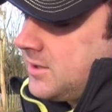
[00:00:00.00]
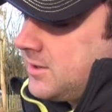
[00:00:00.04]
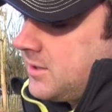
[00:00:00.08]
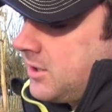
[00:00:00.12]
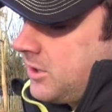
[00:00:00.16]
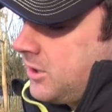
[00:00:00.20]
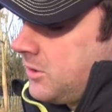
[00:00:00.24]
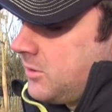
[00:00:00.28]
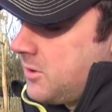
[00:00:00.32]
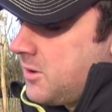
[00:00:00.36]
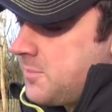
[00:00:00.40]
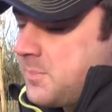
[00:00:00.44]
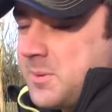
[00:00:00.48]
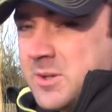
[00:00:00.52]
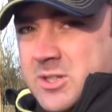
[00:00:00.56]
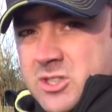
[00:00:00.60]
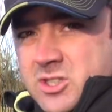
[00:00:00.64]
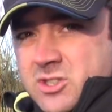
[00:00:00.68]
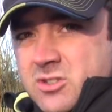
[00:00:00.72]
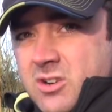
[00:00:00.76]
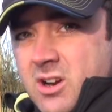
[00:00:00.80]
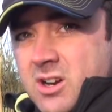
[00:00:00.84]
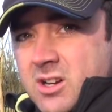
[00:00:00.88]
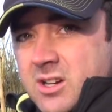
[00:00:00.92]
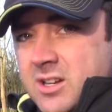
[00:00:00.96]
than I would be
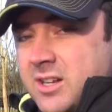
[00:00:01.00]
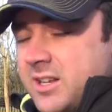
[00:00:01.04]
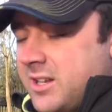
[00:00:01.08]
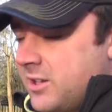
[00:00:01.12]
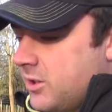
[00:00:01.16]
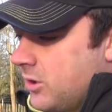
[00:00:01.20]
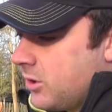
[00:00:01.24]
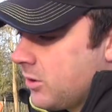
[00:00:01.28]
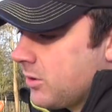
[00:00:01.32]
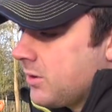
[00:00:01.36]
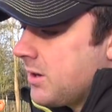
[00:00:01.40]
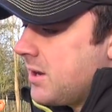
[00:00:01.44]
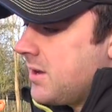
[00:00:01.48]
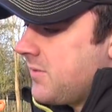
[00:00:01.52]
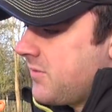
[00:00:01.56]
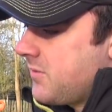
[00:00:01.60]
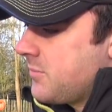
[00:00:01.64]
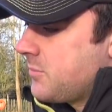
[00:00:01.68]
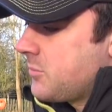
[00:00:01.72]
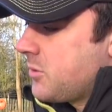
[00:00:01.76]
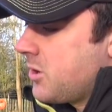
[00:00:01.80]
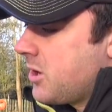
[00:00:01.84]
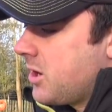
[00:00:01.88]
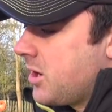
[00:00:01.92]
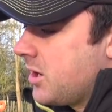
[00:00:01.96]
struggling, or
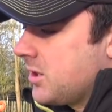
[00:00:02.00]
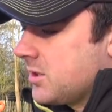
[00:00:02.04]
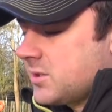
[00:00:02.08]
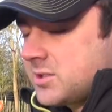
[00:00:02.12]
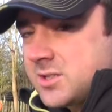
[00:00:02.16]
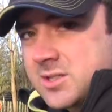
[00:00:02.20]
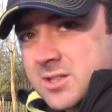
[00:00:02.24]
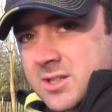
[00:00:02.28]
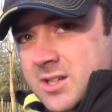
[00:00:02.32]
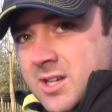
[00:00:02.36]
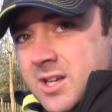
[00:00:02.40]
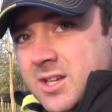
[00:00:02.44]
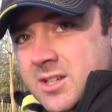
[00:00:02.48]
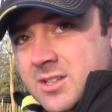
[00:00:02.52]
even worse,